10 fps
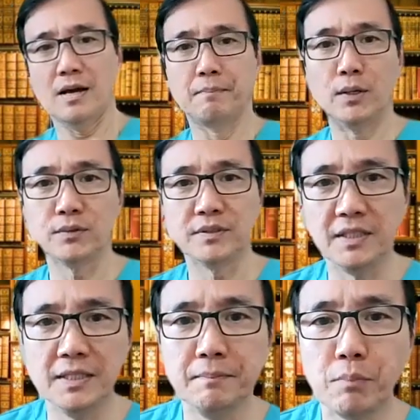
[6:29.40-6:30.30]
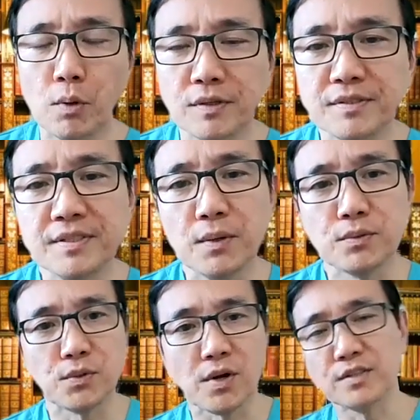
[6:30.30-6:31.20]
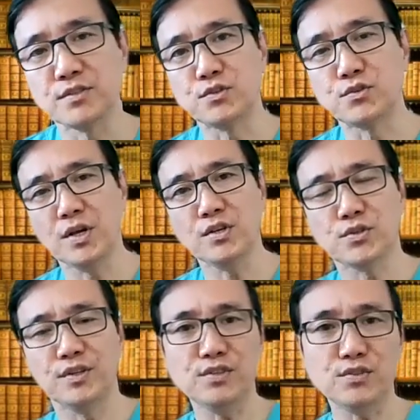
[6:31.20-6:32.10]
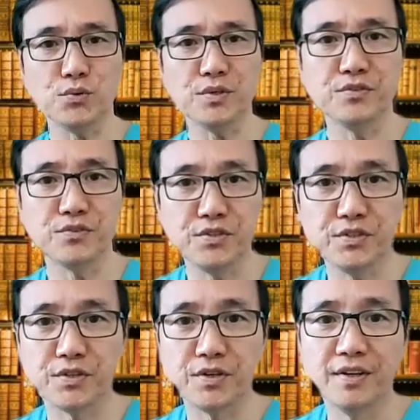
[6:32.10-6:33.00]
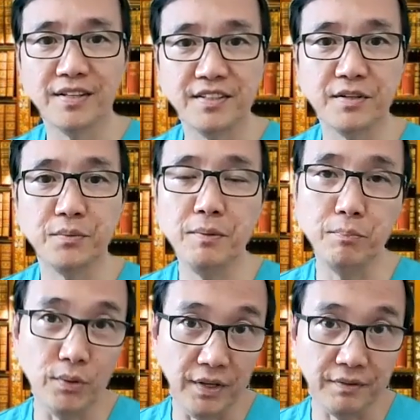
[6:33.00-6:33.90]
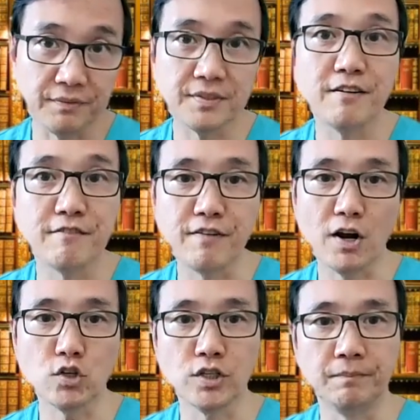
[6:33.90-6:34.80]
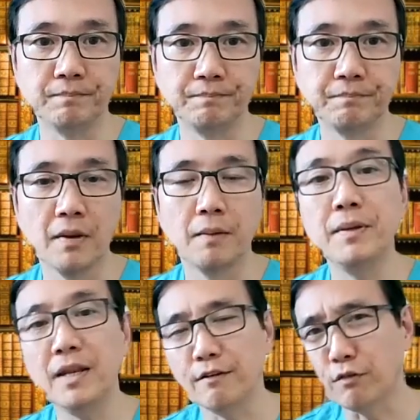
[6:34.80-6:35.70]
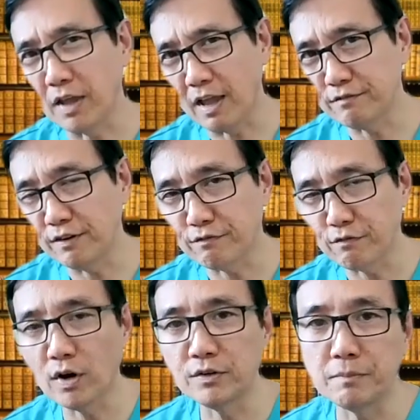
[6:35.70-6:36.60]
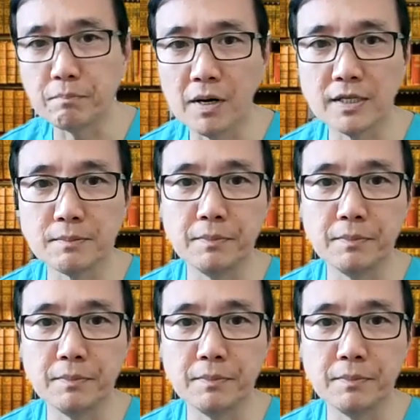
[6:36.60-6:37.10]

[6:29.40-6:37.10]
about inborne CO2 concentration is to consider the rebreathed fraction, meaning for every 400 parts